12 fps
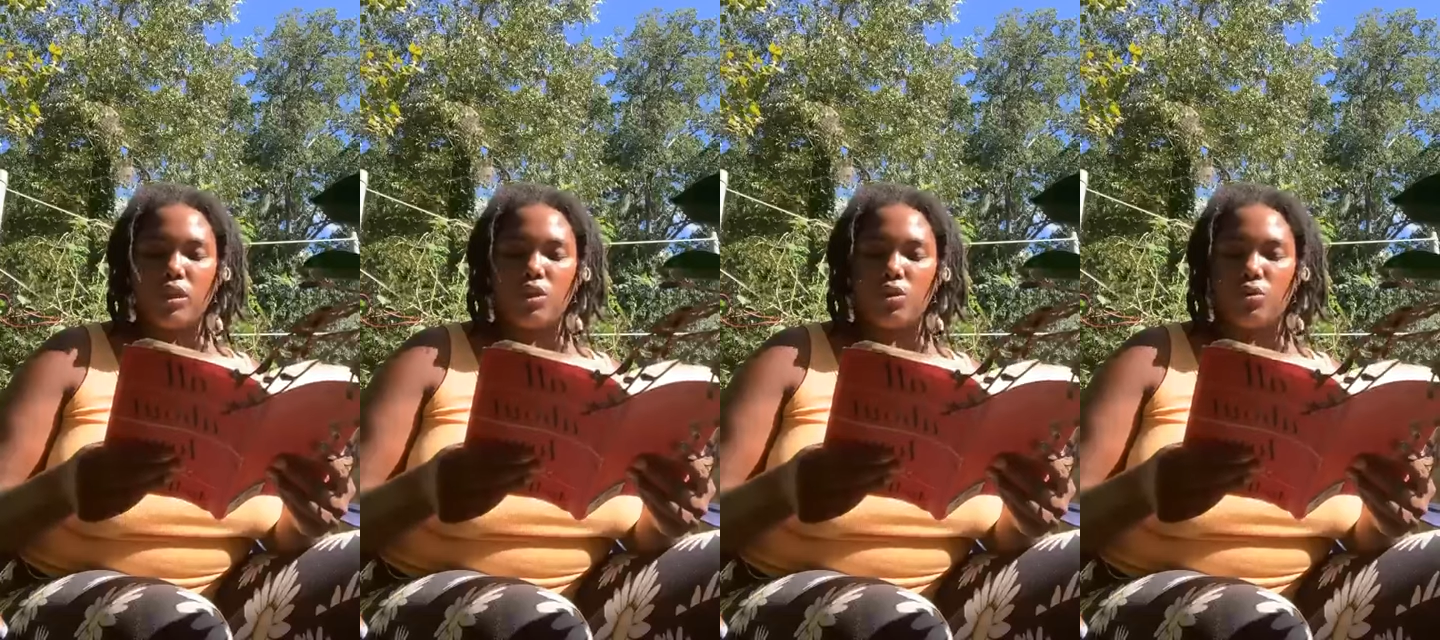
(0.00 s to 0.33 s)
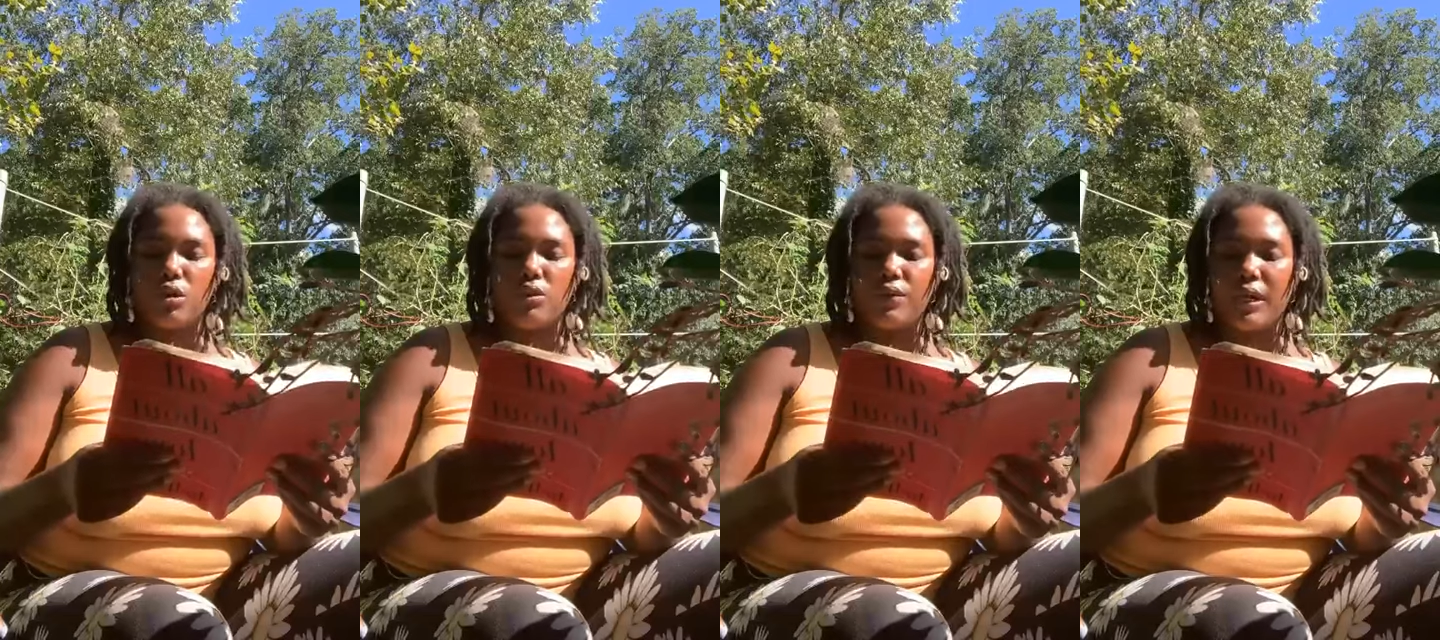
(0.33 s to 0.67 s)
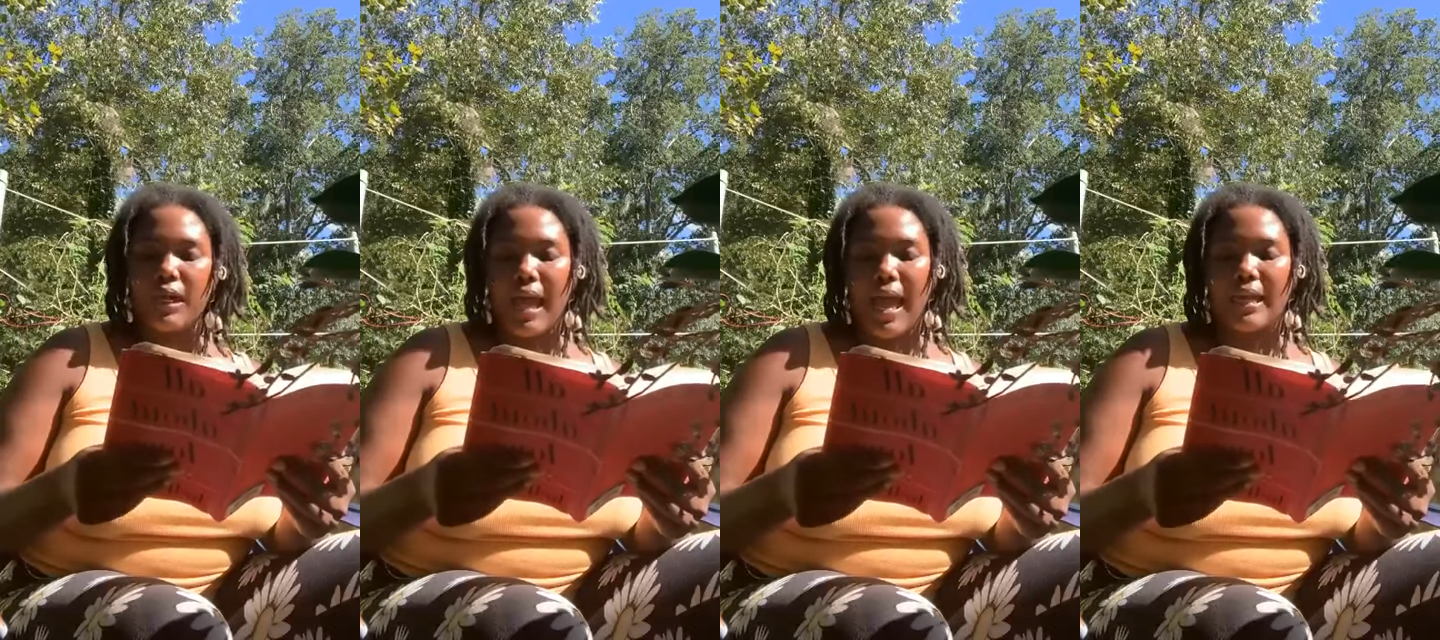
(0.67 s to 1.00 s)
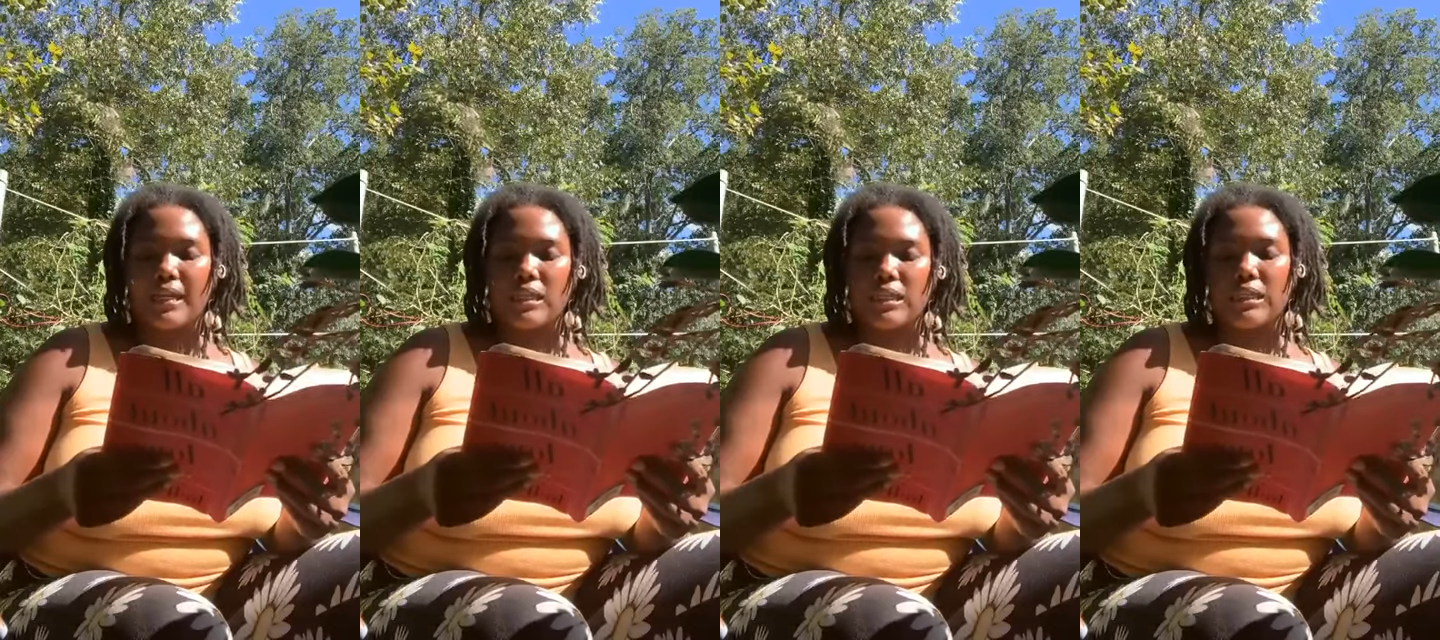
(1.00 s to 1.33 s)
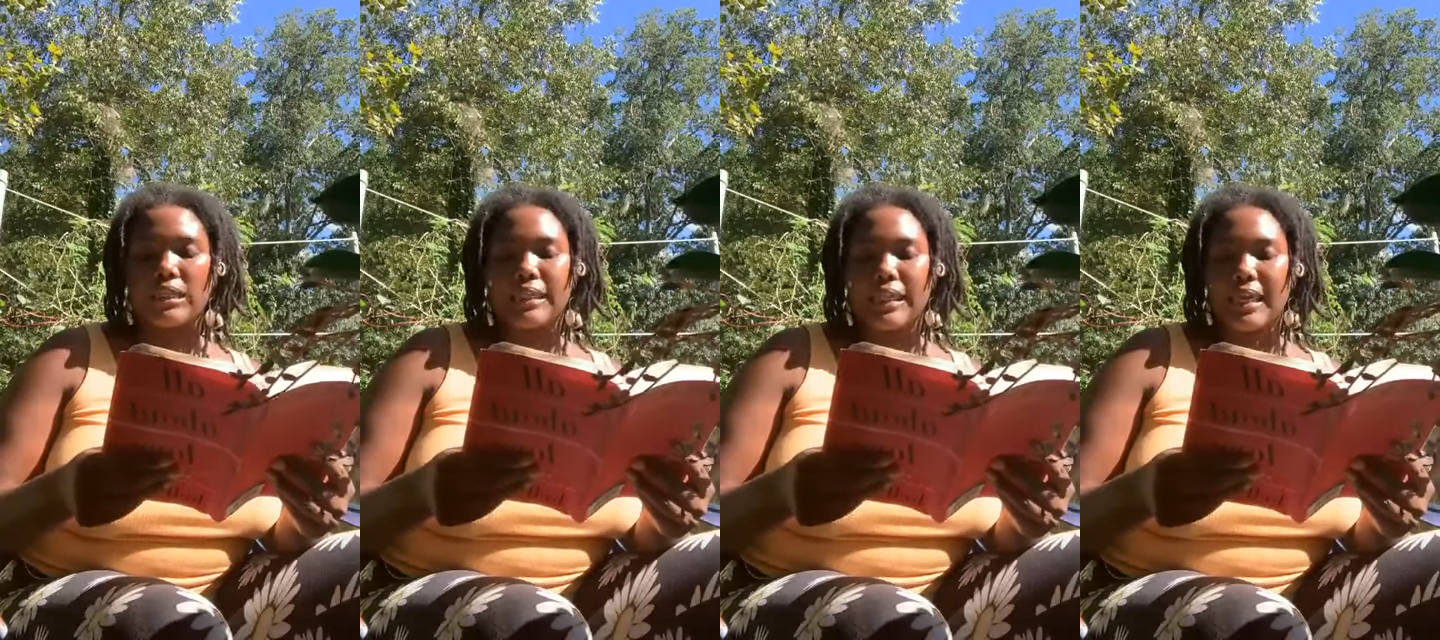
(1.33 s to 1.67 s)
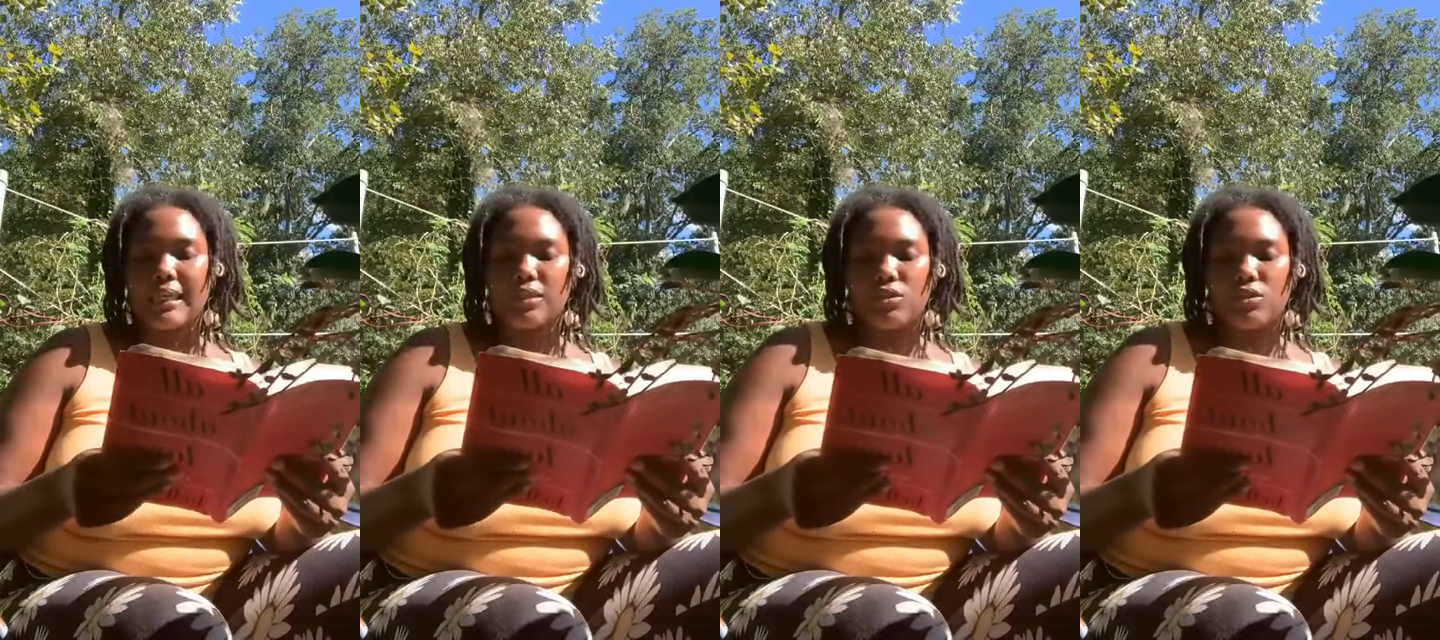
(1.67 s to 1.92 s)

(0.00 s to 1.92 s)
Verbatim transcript: with a degree of unkindness, neglect,